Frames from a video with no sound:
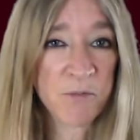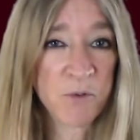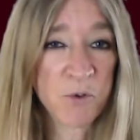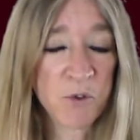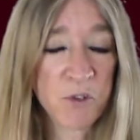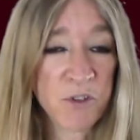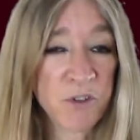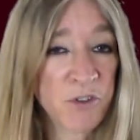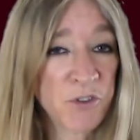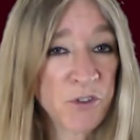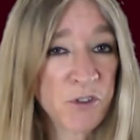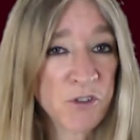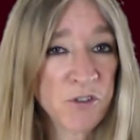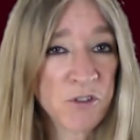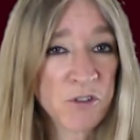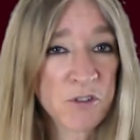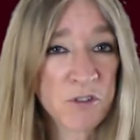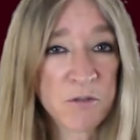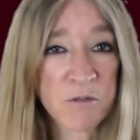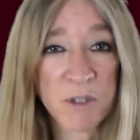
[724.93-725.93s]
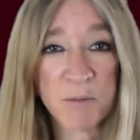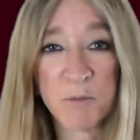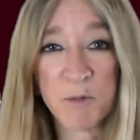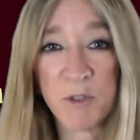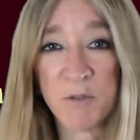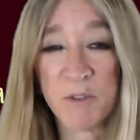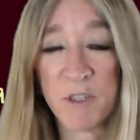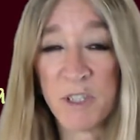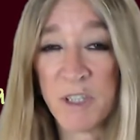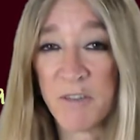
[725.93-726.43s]
for surgical
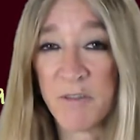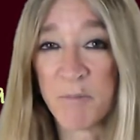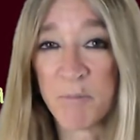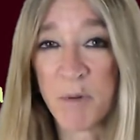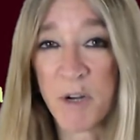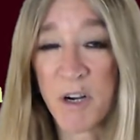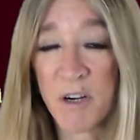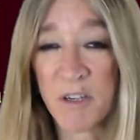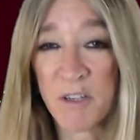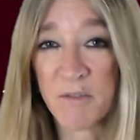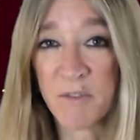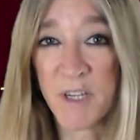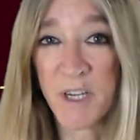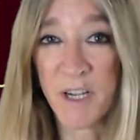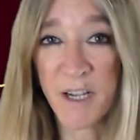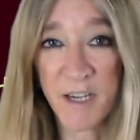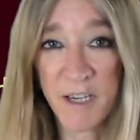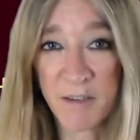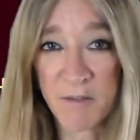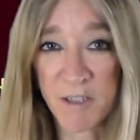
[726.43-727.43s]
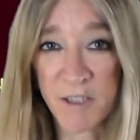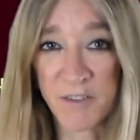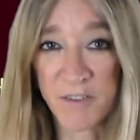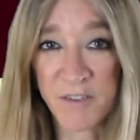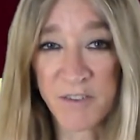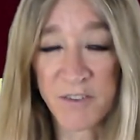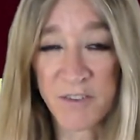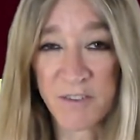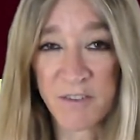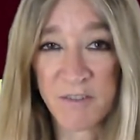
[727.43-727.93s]
removal of part of the
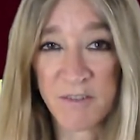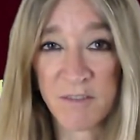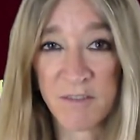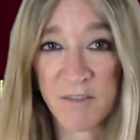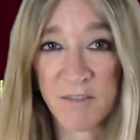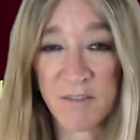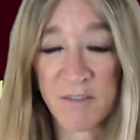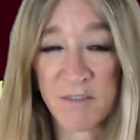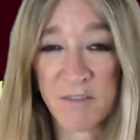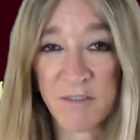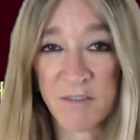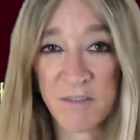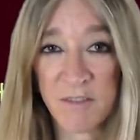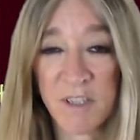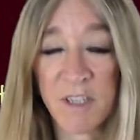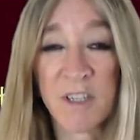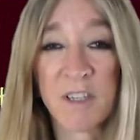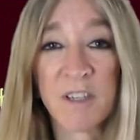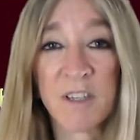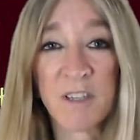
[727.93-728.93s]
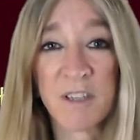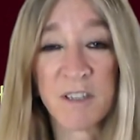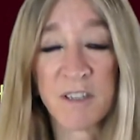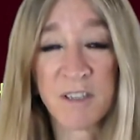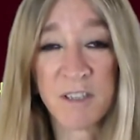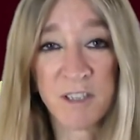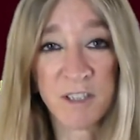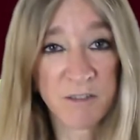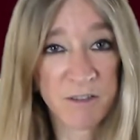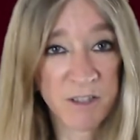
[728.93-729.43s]
iris?
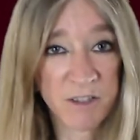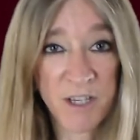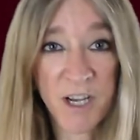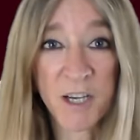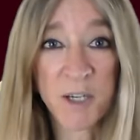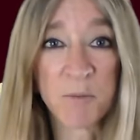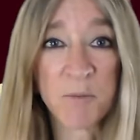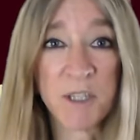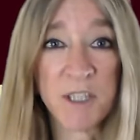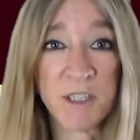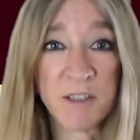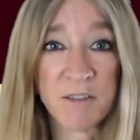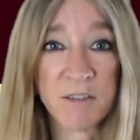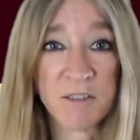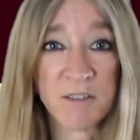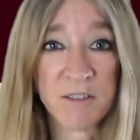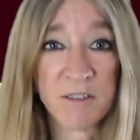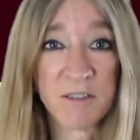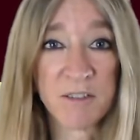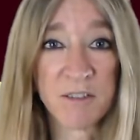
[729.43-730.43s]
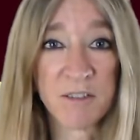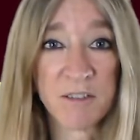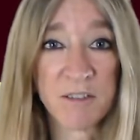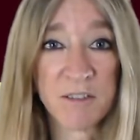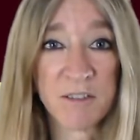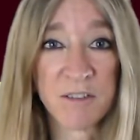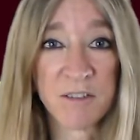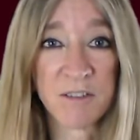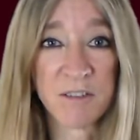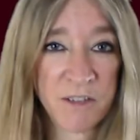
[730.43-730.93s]
Iridotomy.
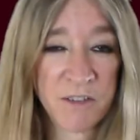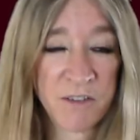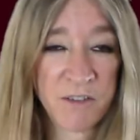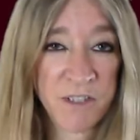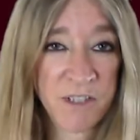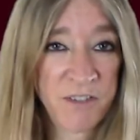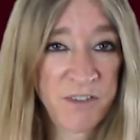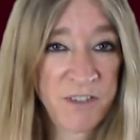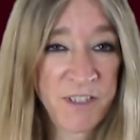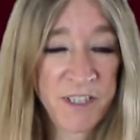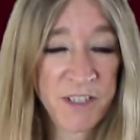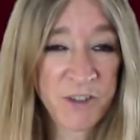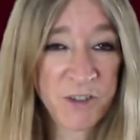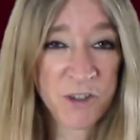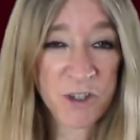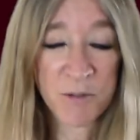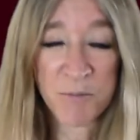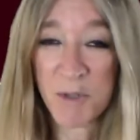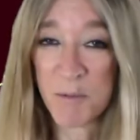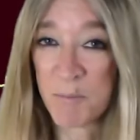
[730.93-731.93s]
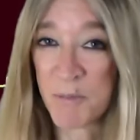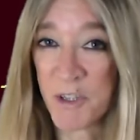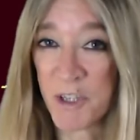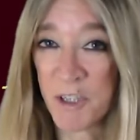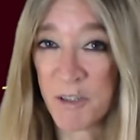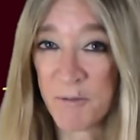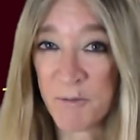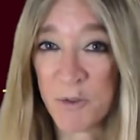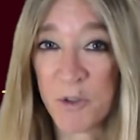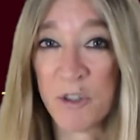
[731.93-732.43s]
Do you see a term up
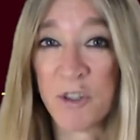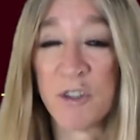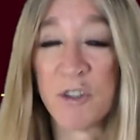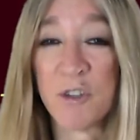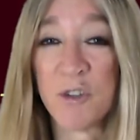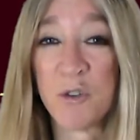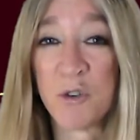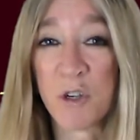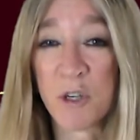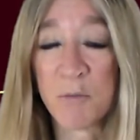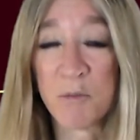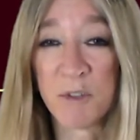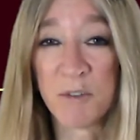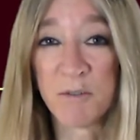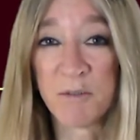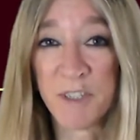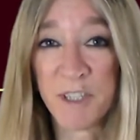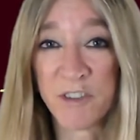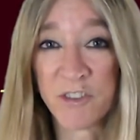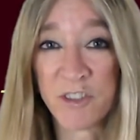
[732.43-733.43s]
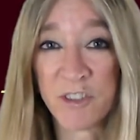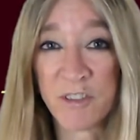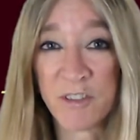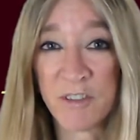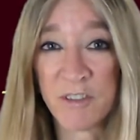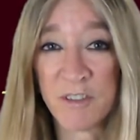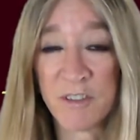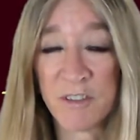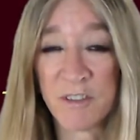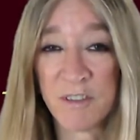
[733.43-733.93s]
there for normal
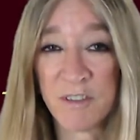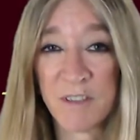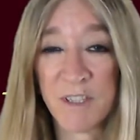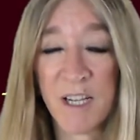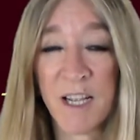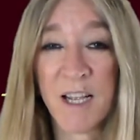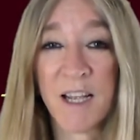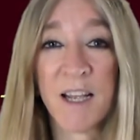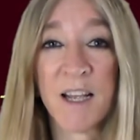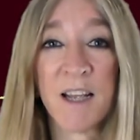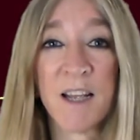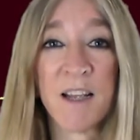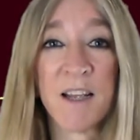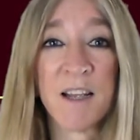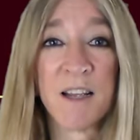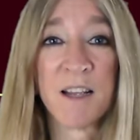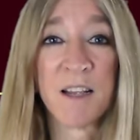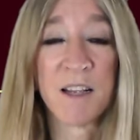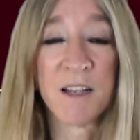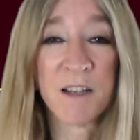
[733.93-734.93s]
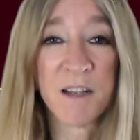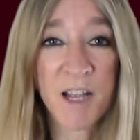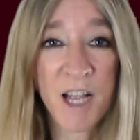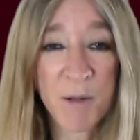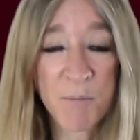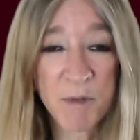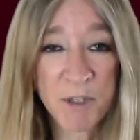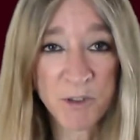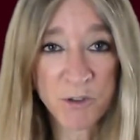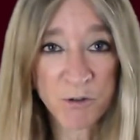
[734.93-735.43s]
vision?
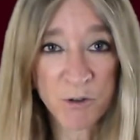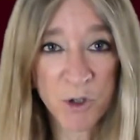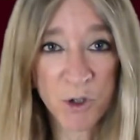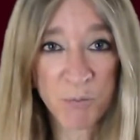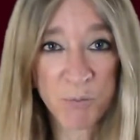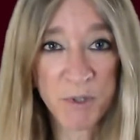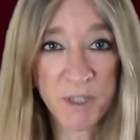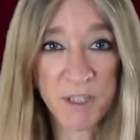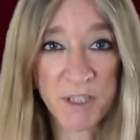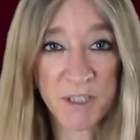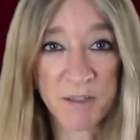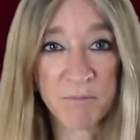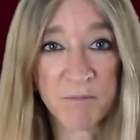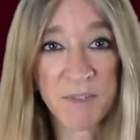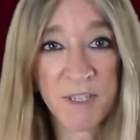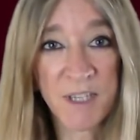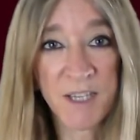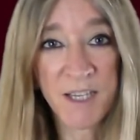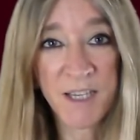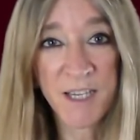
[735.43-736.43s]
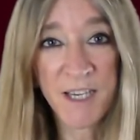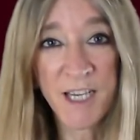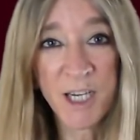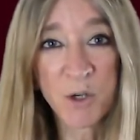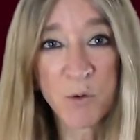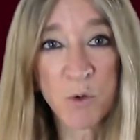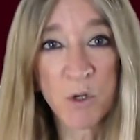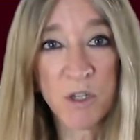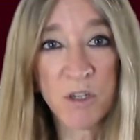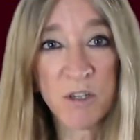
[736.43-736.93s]
Emmetropia,
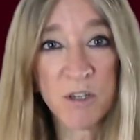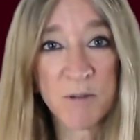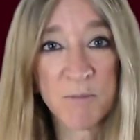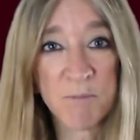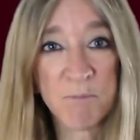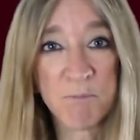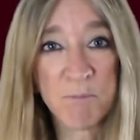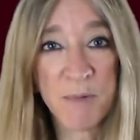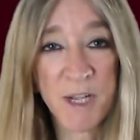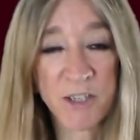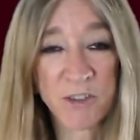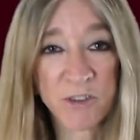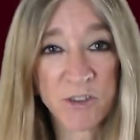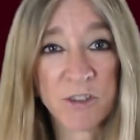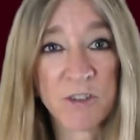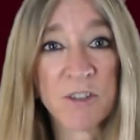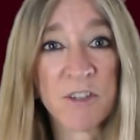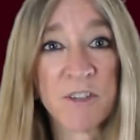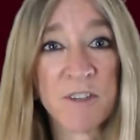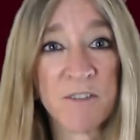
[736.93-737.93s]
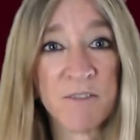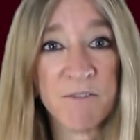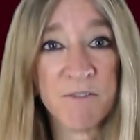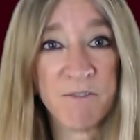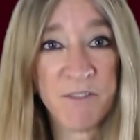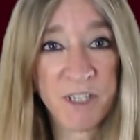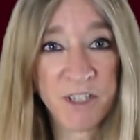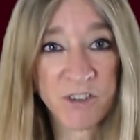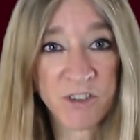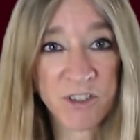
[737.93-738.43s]
equal measure
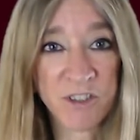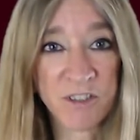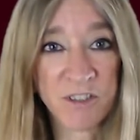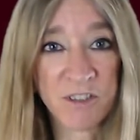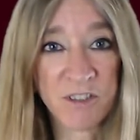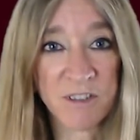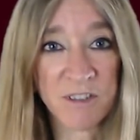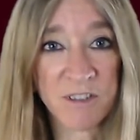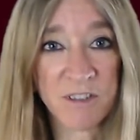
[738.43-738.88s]
vision.